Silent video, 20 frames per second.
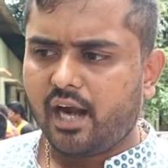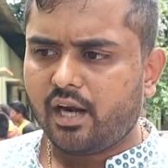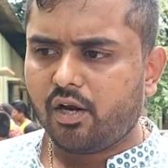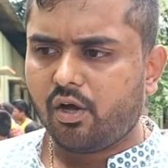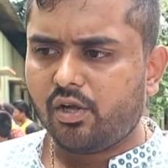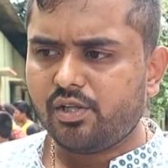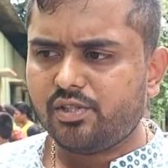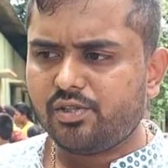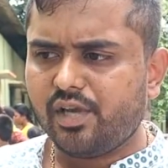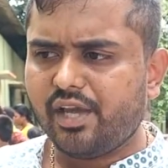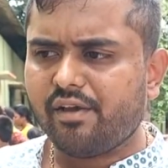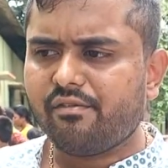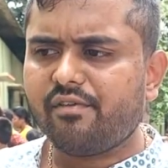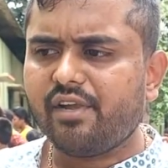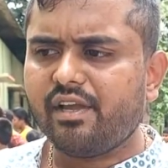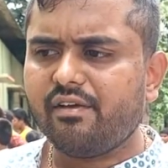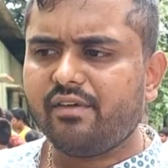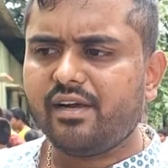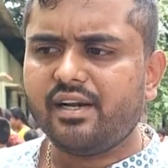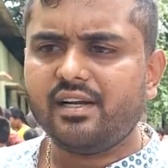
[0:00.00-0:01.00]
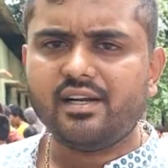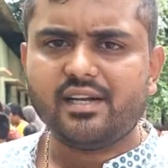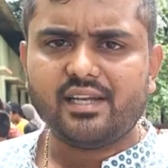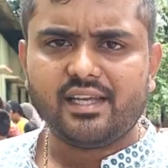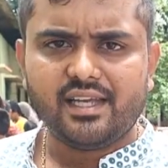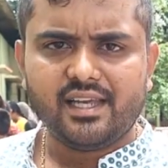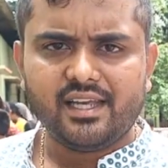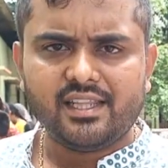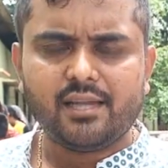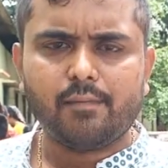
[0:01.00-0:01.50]
And also everyone
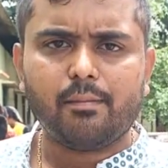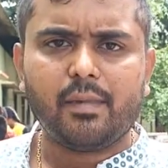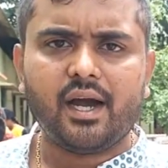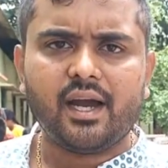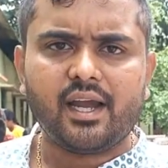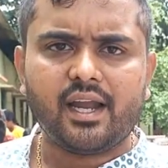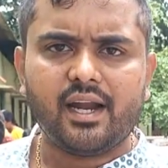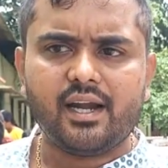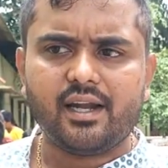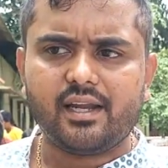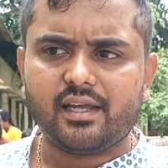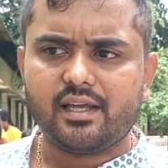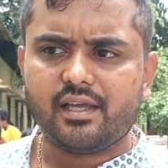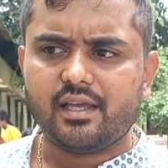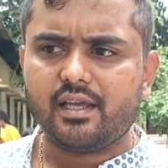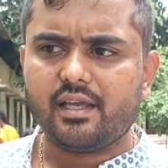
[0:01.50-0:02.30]
in the market,